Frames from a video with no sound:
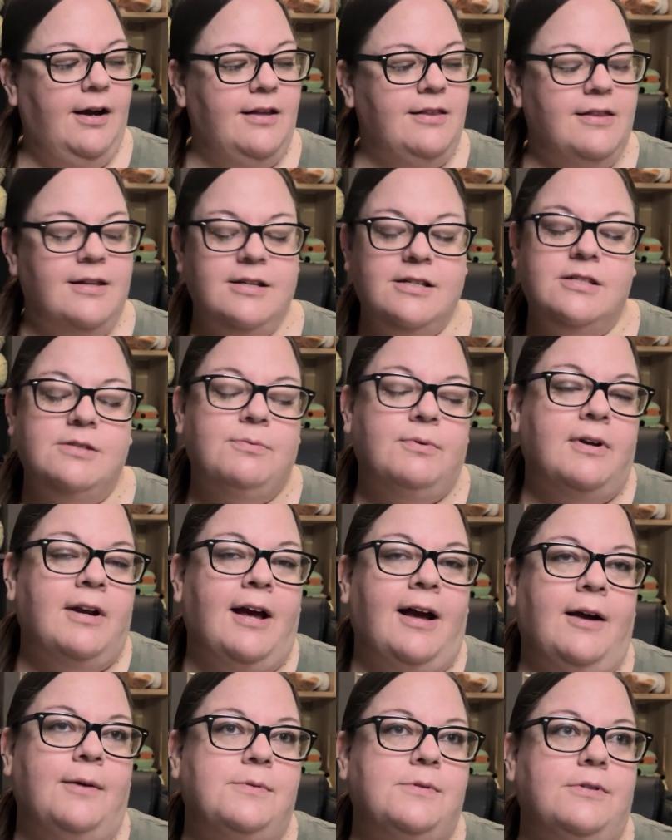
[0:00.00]
This one,
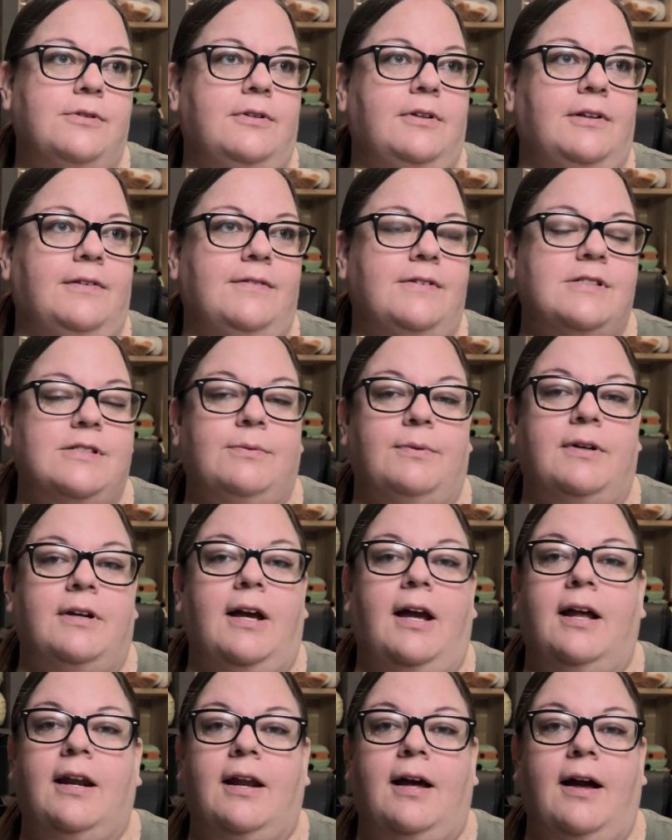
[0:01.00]
I absolutely love this one.
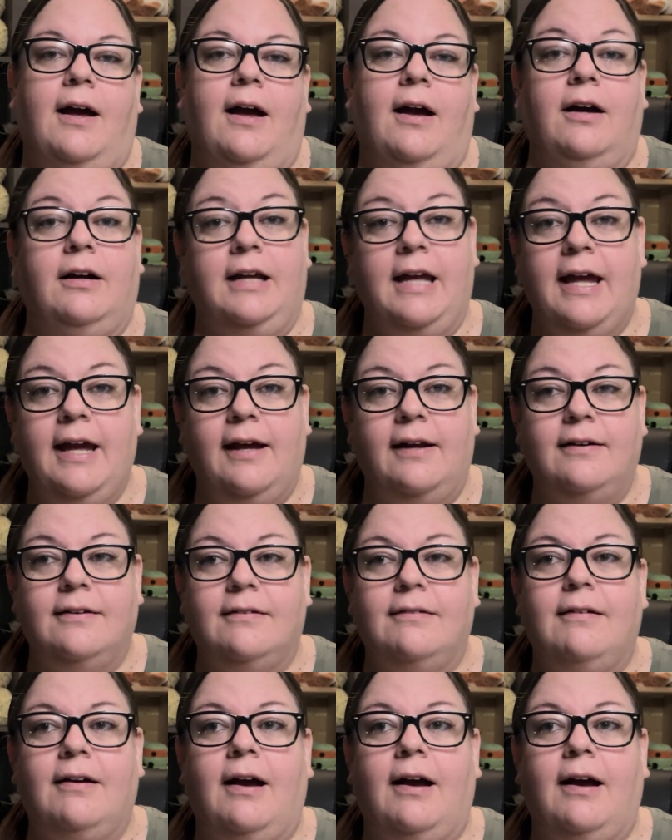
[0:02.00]
And again,